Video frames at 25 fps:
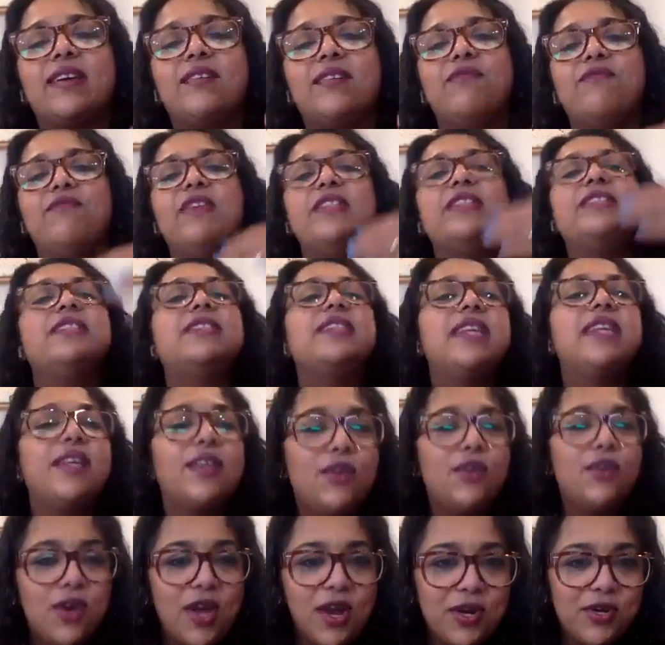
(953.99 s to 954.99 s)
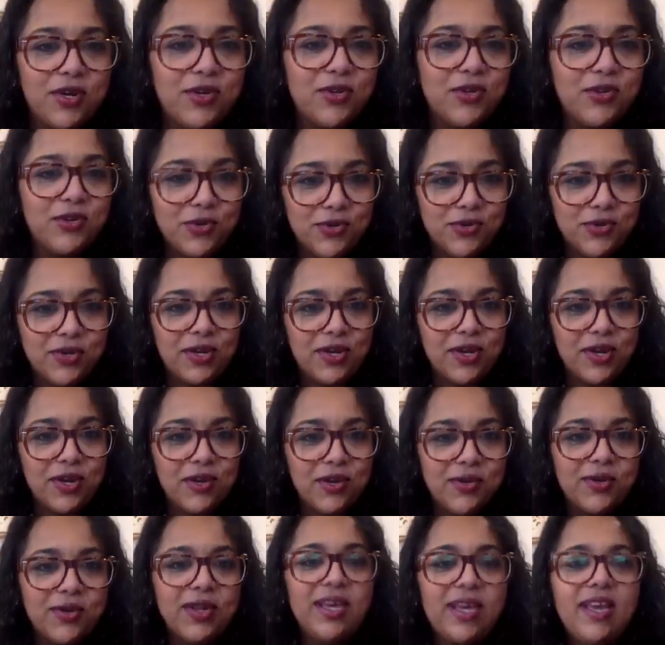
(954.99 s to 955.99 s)
convincing you got to do, you
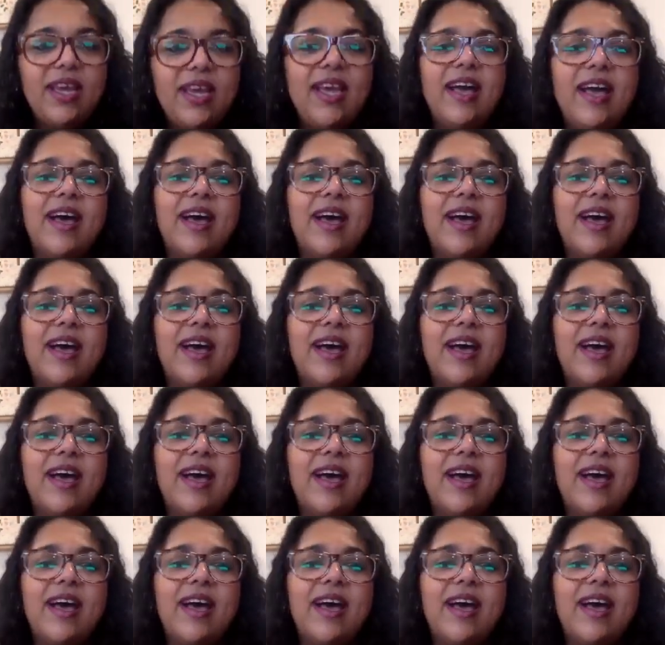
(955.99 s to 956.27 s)
know,